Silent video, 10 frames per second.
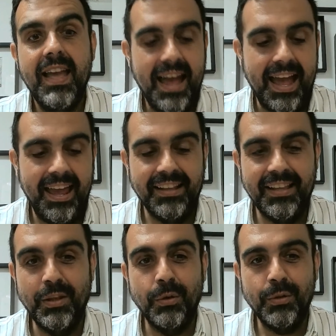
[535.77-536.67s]
I had a
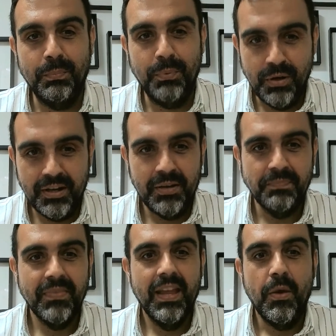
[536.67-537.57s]
notebook
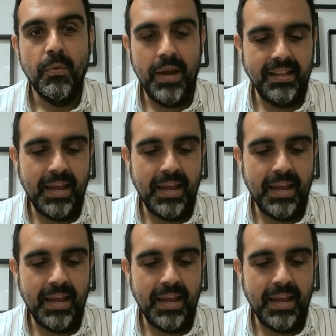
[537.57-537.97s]
when I